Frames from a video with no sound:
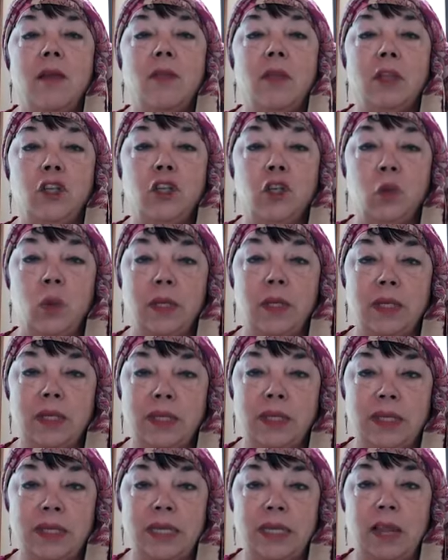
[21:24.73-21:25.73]
Then she went to
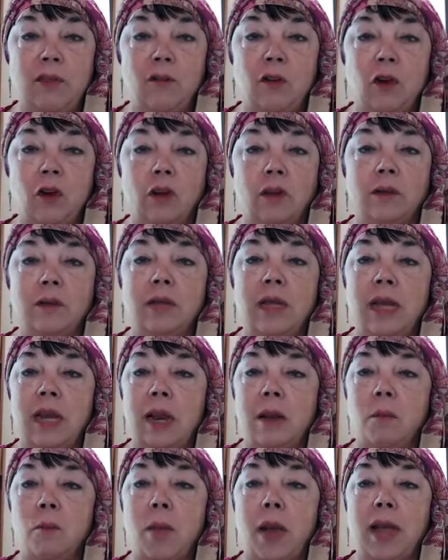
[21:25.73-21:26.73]
the slave girls, and
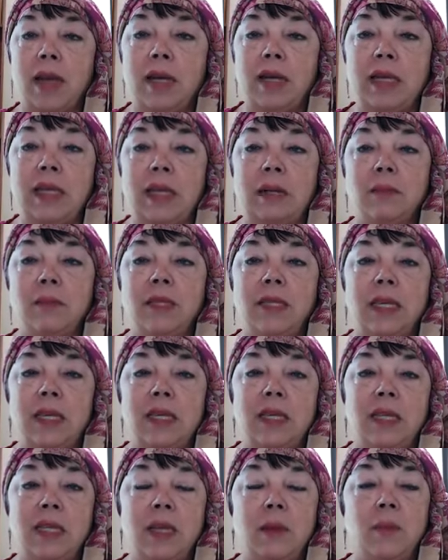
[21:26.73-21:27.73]
unbinding them,
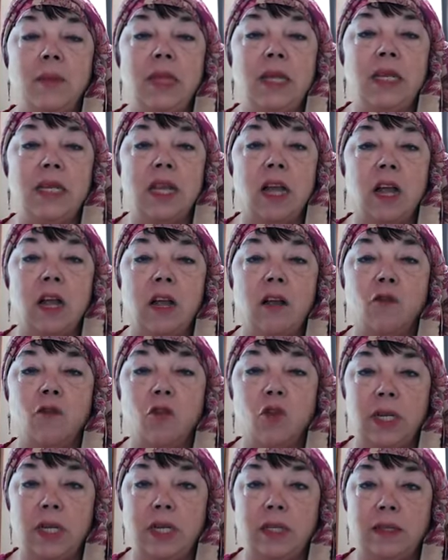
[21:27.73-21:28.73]
said to them in the tongue of
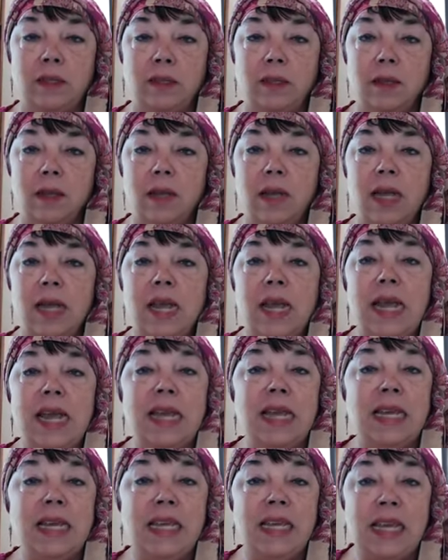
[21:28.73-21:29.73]
Greece,
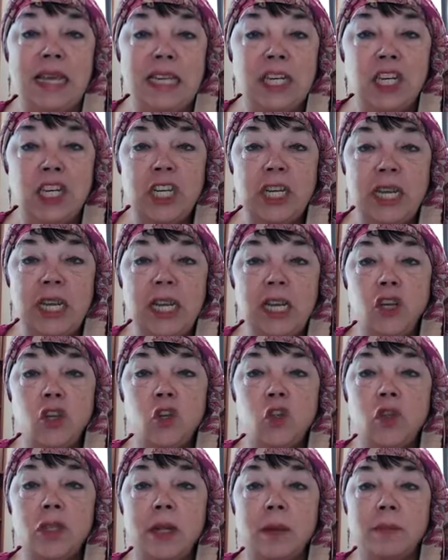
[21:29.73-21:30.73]
get ye
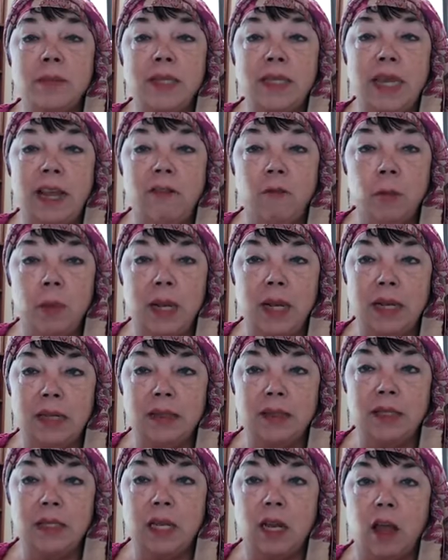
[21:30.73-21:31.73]
to some safe
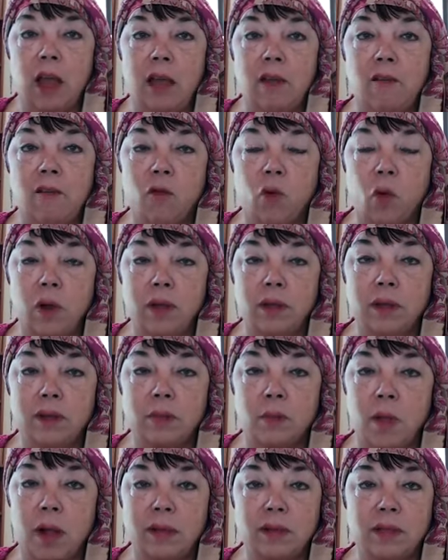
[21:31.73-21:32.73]
place till I foil
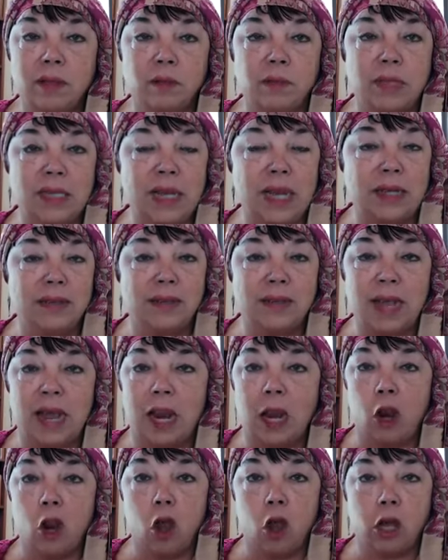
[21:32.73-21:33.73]
this Moslem's lust
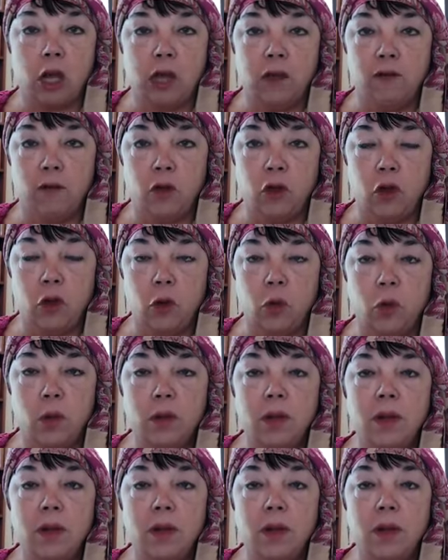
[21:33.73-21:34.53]
and longing for you.